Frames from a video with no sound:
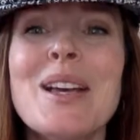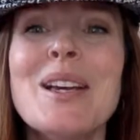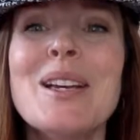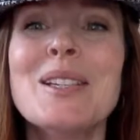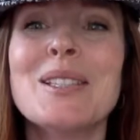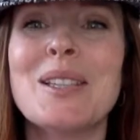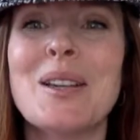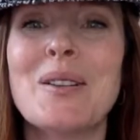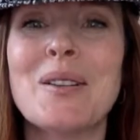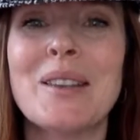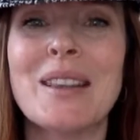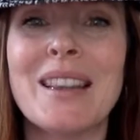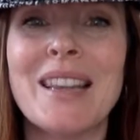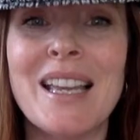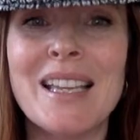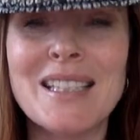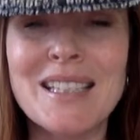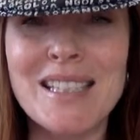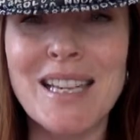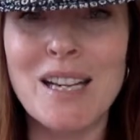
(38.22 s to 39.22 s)
So
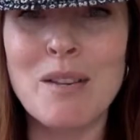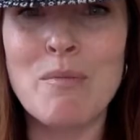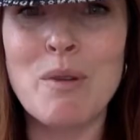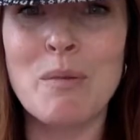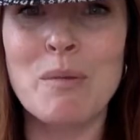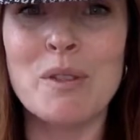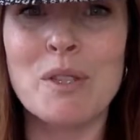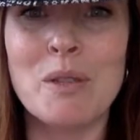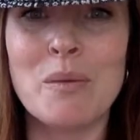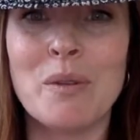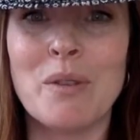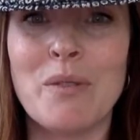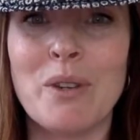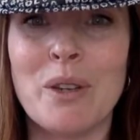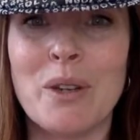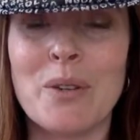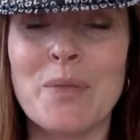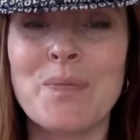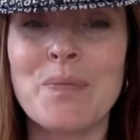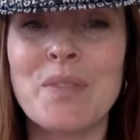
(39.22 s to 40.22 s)
let's take a moment to
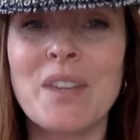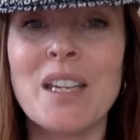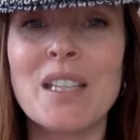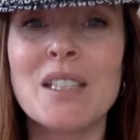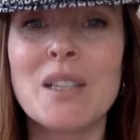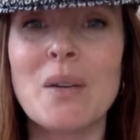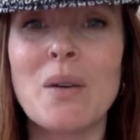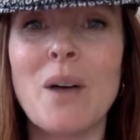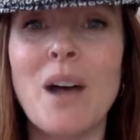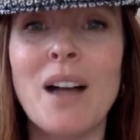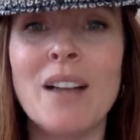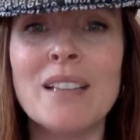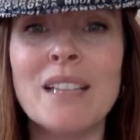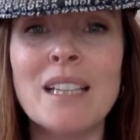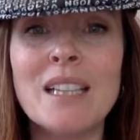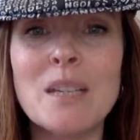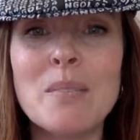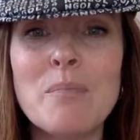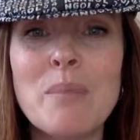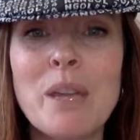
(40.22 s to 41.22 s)
review. So I'll
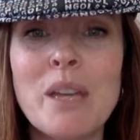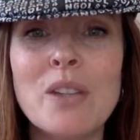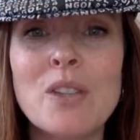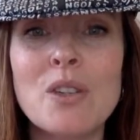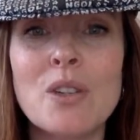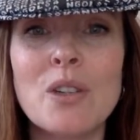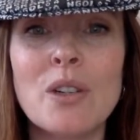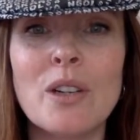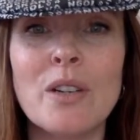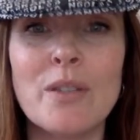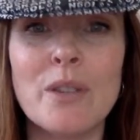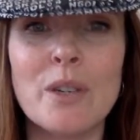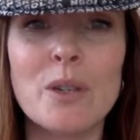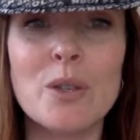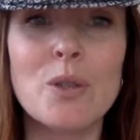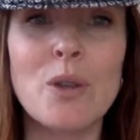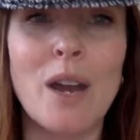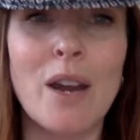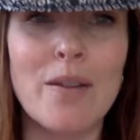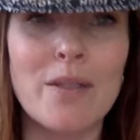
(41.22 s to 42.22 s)
need a picture of your
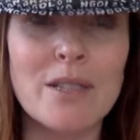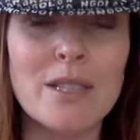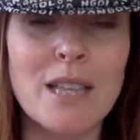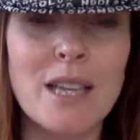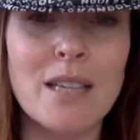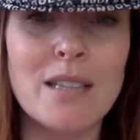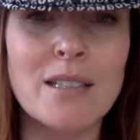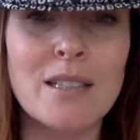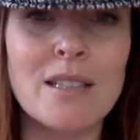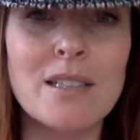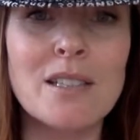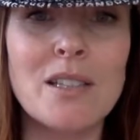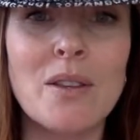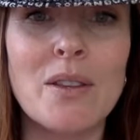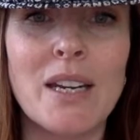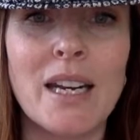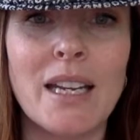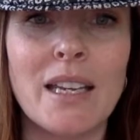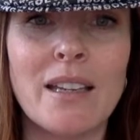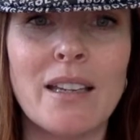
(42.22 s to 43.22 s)
driver's license so
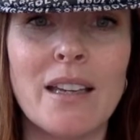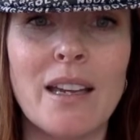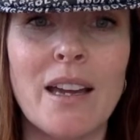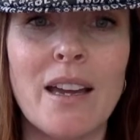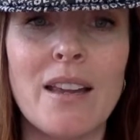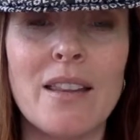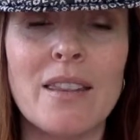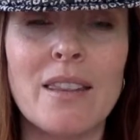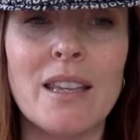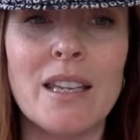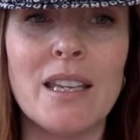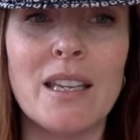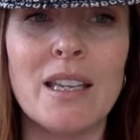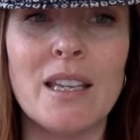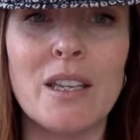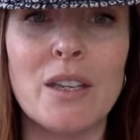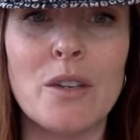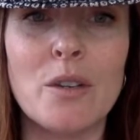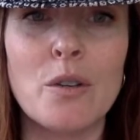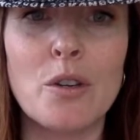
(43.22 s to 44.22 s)
that I can get
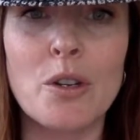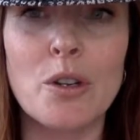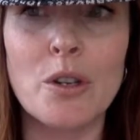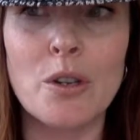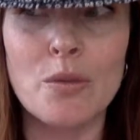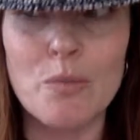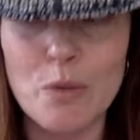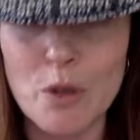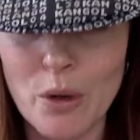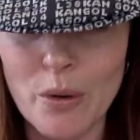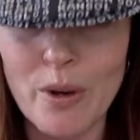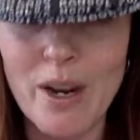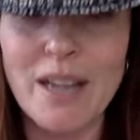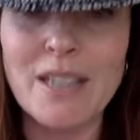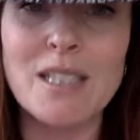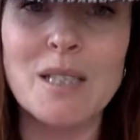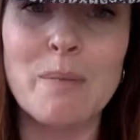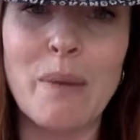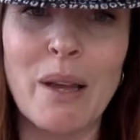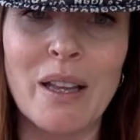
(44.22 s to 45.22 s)
the
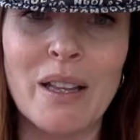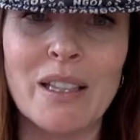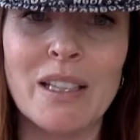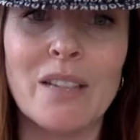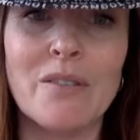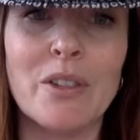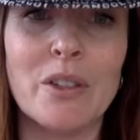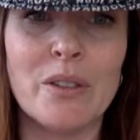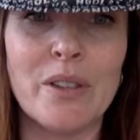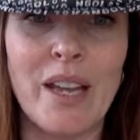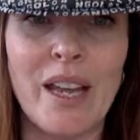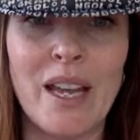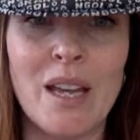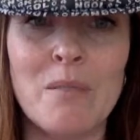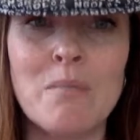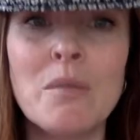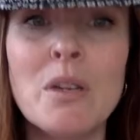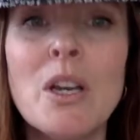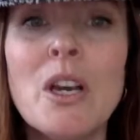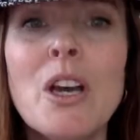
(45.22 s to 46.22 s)
correct spelling of your
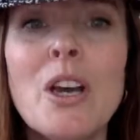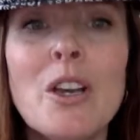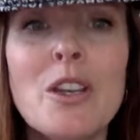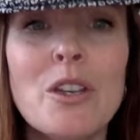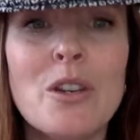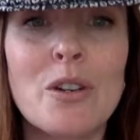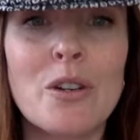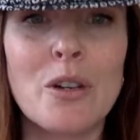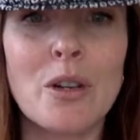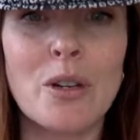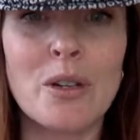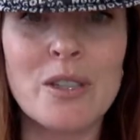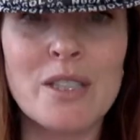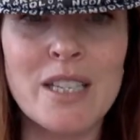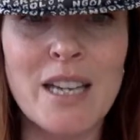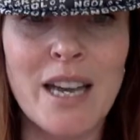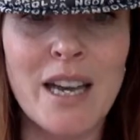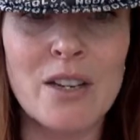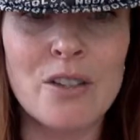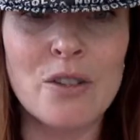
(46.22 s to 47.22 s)
name, your
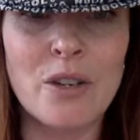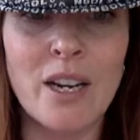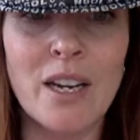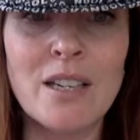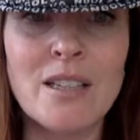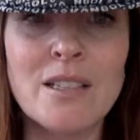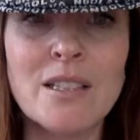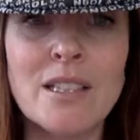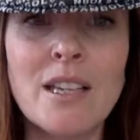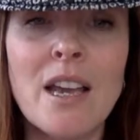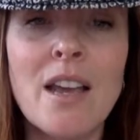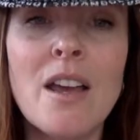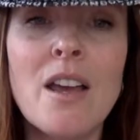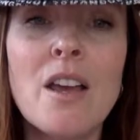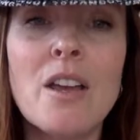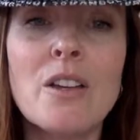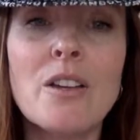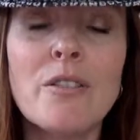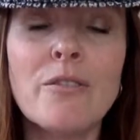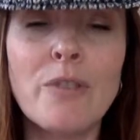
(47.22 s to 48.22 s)
current address,
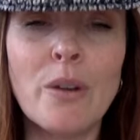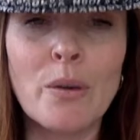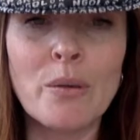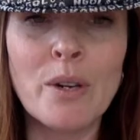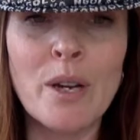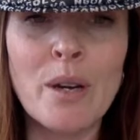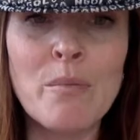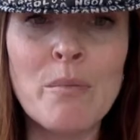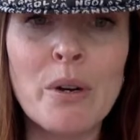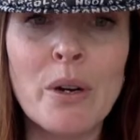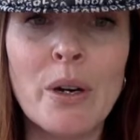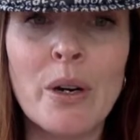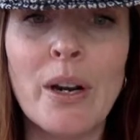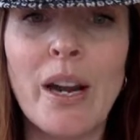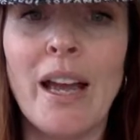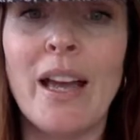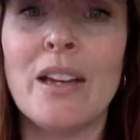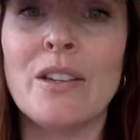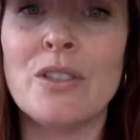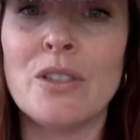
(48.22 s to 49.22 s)
your phone number,
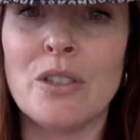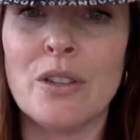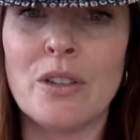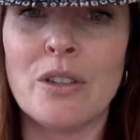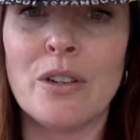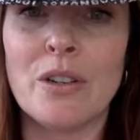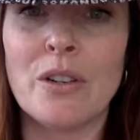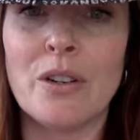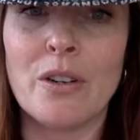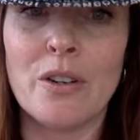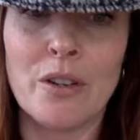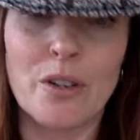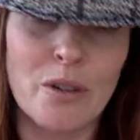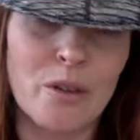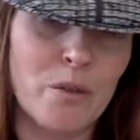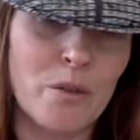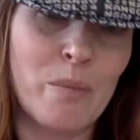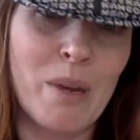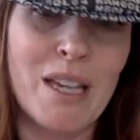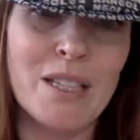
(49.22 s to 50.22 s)
and
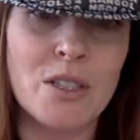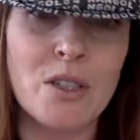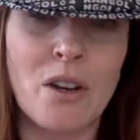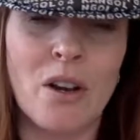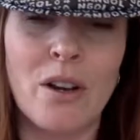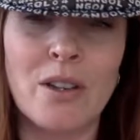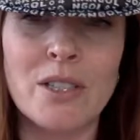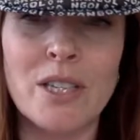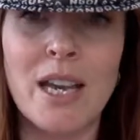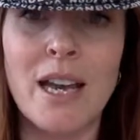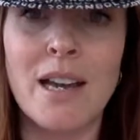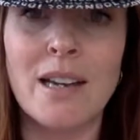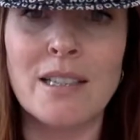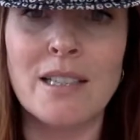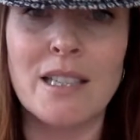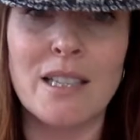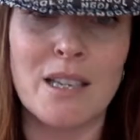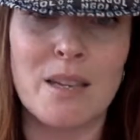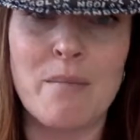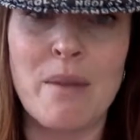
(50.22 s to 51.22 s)
your best
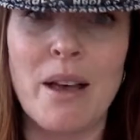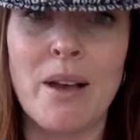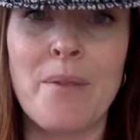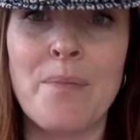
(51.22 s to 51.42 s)
contact email.